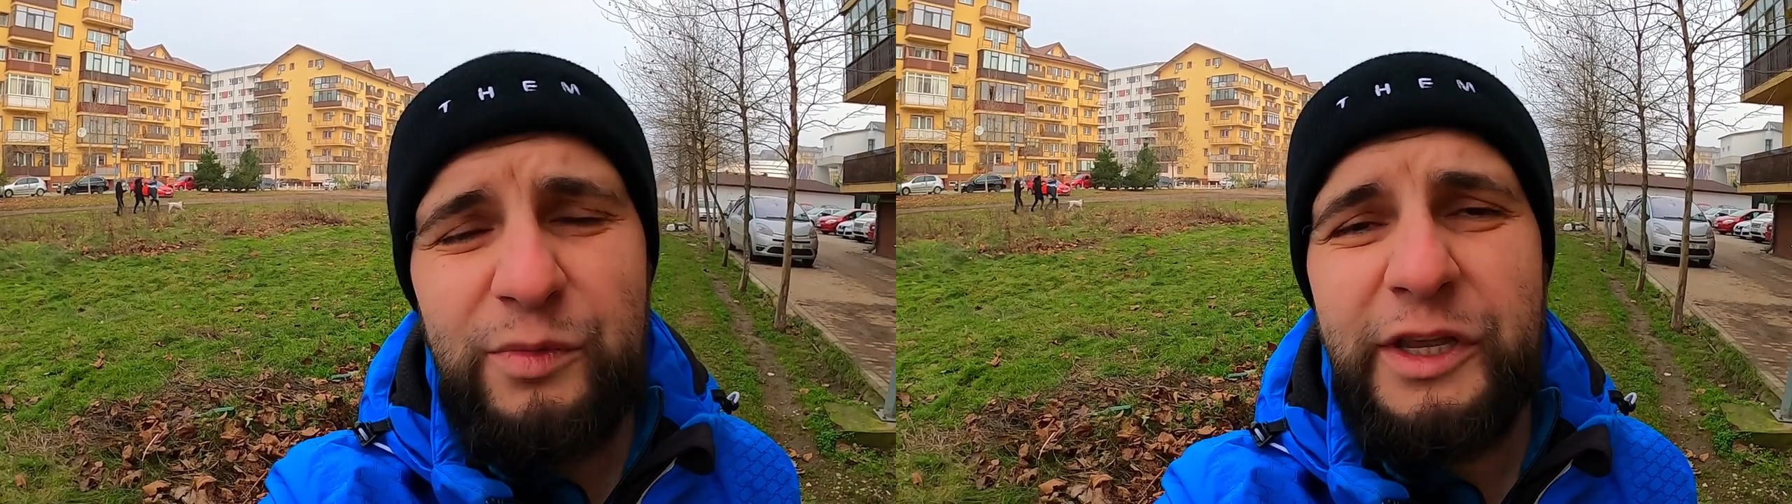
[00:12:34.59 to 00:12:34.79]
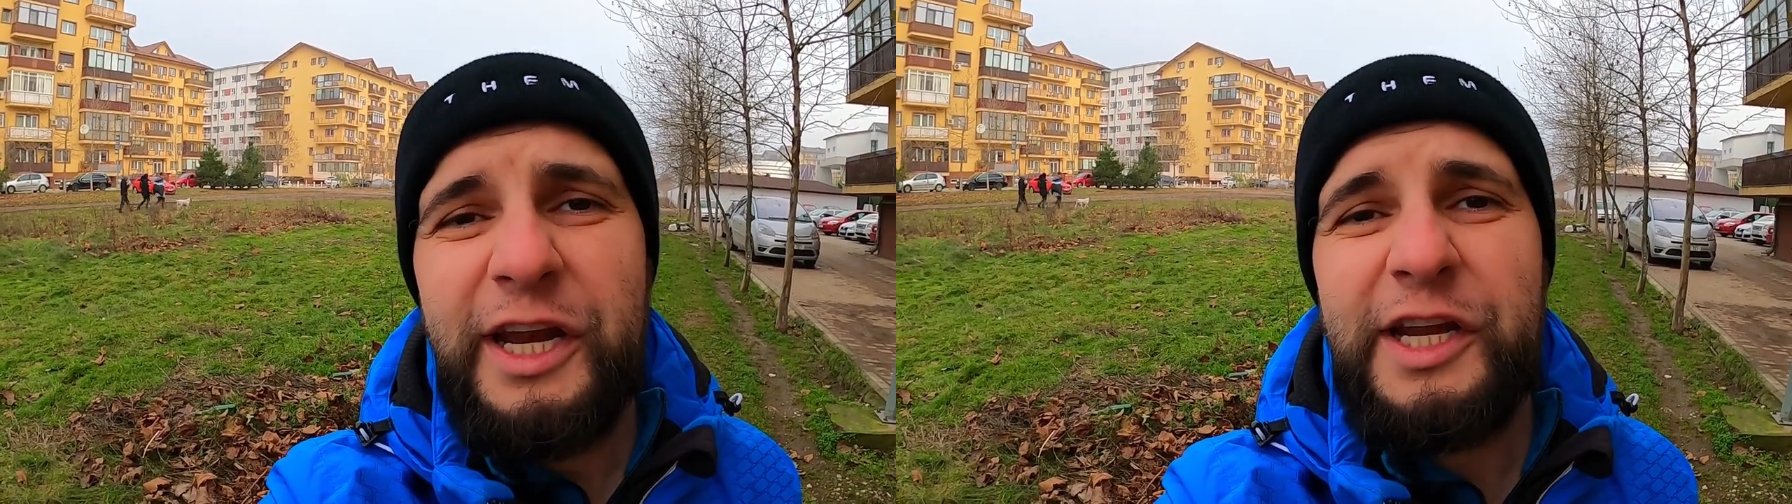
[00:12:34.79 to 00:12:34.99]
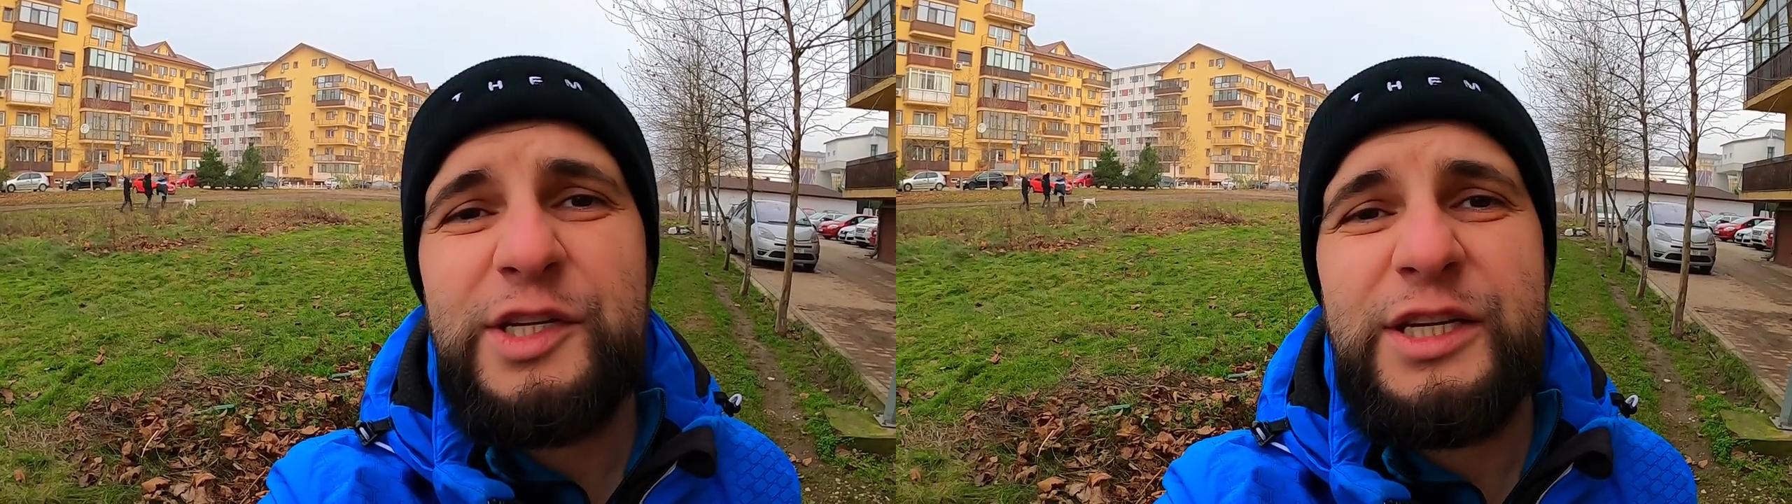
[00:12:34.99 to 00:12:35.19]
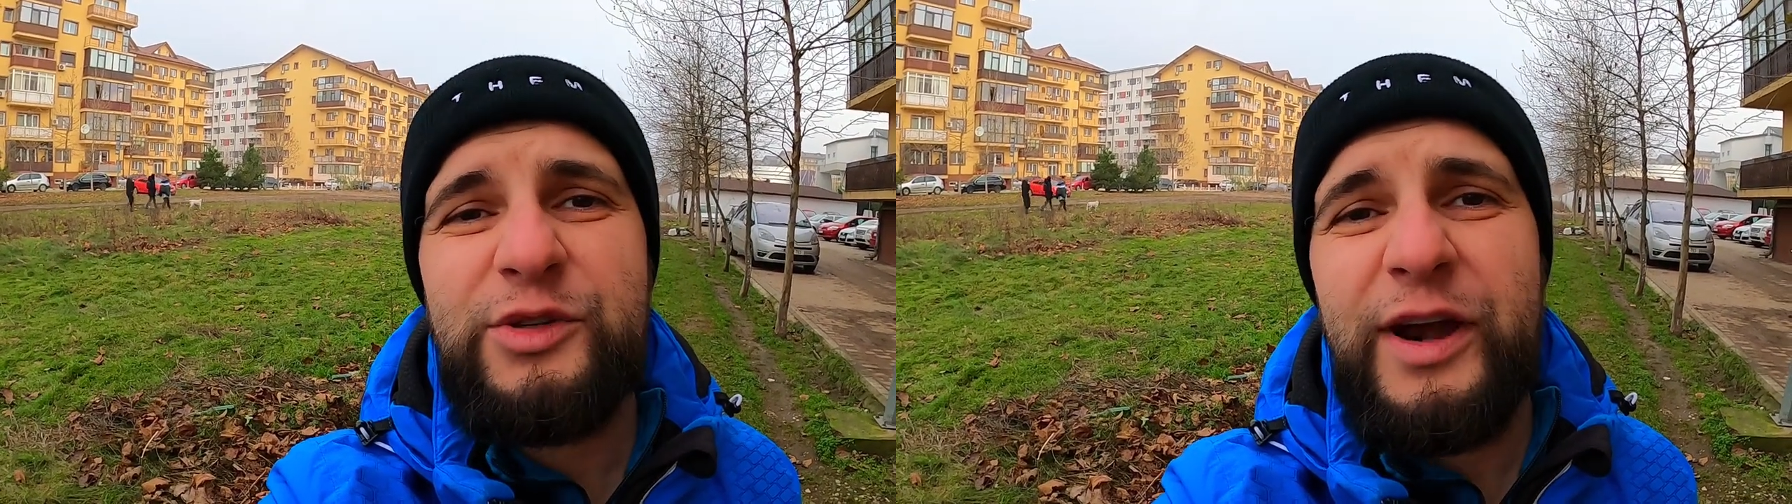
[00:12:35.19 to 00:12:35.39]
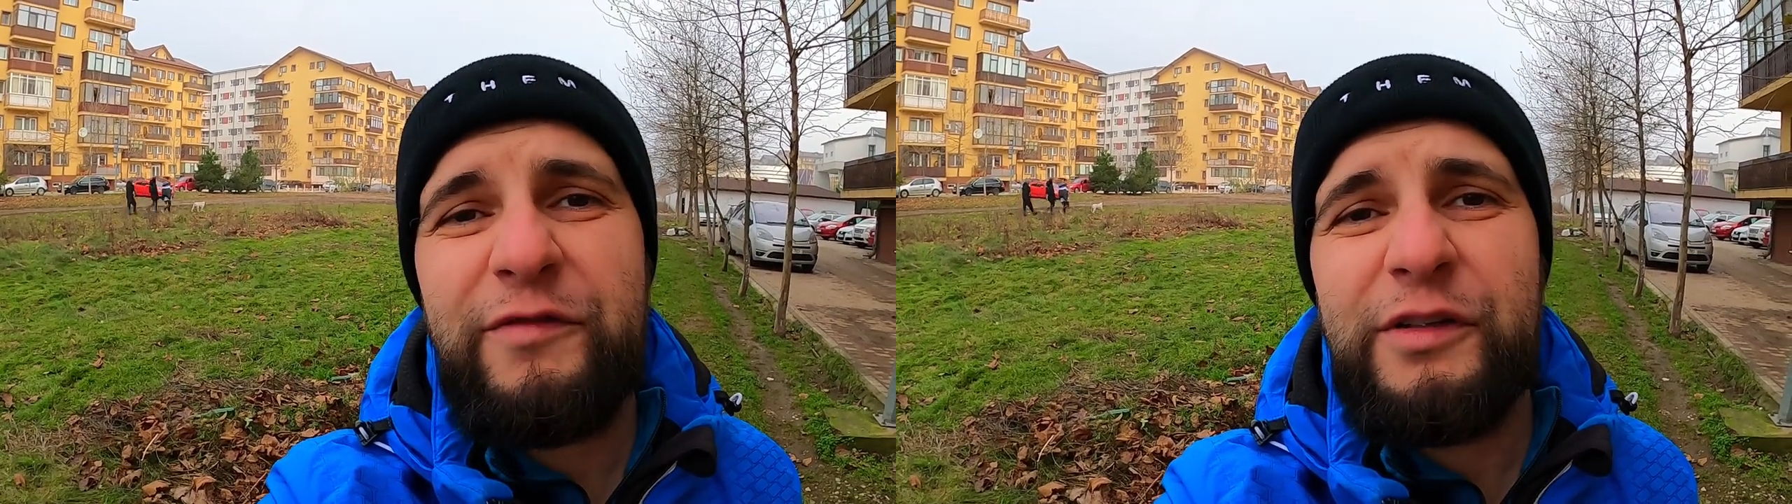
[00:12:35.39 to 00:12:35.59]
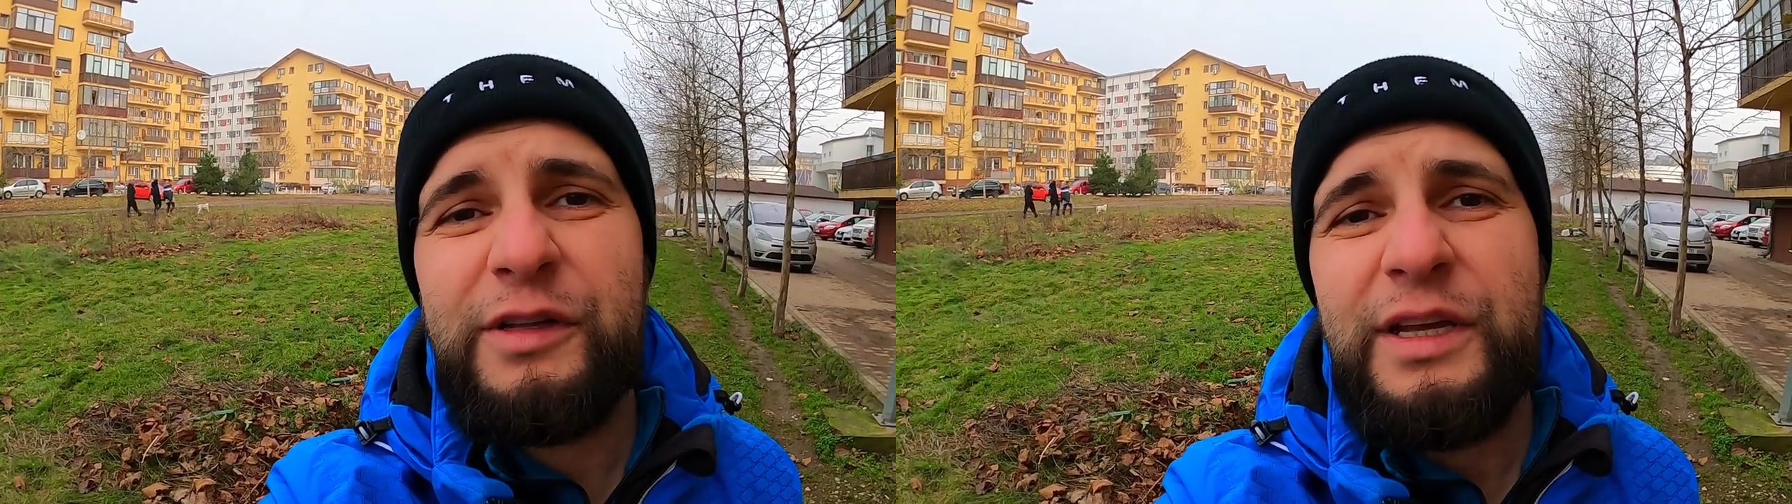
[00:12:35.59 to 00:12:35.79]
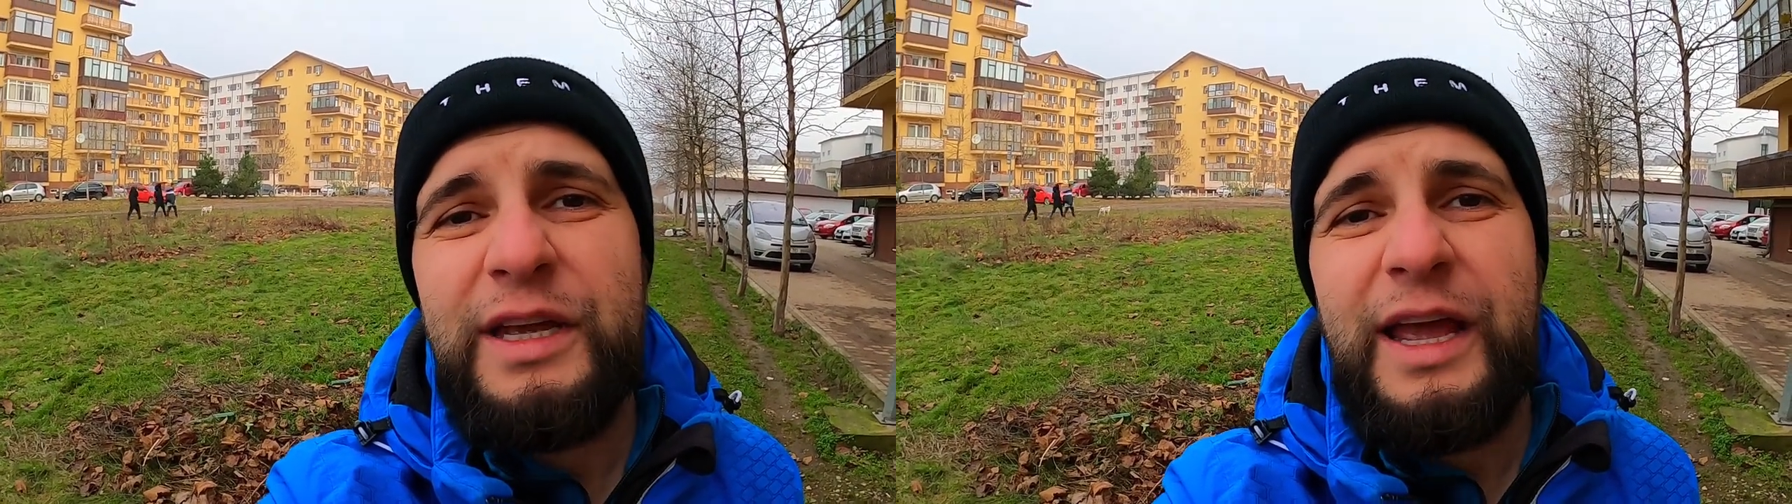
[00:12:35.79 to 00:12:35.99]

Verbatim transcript: we can actually travel